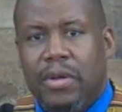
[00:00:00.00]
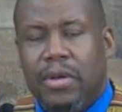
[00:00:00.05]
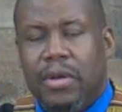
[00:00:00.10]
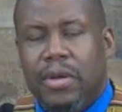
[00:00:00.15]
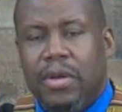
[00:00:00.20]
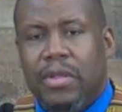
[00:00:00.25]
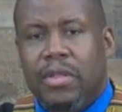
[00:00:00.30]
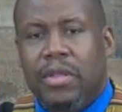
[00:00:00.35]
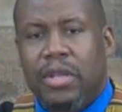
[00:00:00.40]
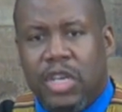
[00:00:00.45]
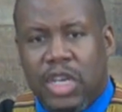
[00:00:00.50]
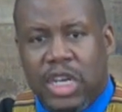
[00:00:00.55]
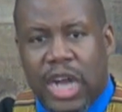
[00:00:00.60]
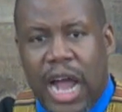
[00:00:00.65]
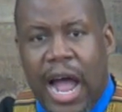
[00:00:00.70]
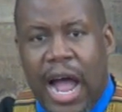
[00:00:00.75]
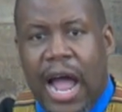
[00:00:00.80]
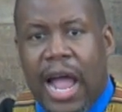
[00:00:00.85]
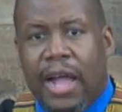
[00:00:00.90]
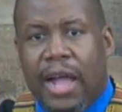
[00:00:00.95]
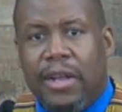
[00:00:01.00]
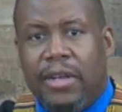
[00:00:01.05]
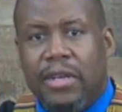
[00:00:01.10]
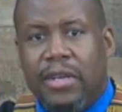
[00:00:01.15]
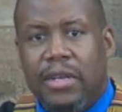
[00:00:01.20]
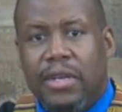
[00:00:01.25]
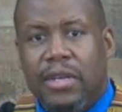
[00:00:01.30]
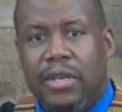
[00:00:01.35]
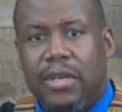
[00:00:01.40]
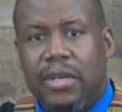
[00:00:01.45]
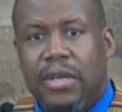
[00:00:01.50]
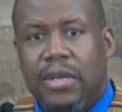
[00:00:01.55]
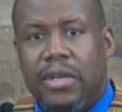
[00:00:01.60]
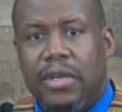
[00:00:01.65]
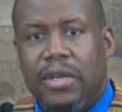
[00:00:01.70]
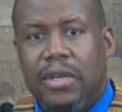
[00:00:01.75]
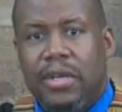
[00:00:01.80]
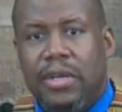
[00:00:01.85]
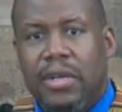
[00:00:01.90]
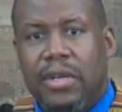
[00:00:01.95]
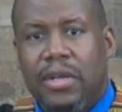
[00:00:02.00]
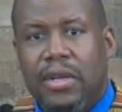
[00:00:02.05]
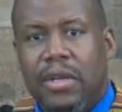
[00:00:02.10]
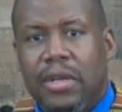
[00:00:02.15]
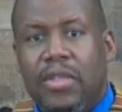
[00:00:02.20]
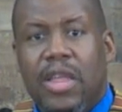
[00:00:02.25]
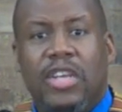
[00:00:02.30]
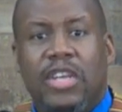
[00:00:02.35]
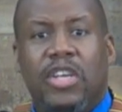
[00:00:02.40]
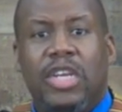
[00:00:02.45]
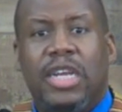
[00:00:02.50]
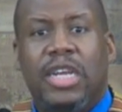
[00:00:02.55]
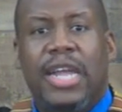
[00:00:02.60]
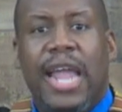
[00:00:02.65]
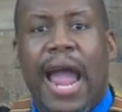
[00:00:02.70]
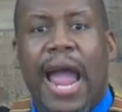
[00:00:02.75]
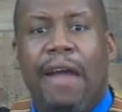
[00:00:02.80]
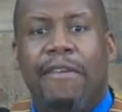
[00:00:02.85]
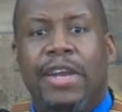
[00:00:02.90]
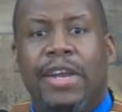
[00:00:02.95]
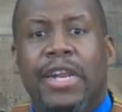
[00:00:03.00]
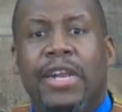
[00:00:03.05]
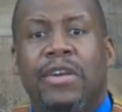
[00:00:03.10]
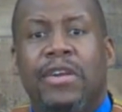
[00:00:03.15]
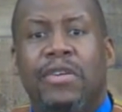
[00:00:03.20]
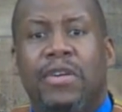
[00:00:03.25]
the child that she carried in her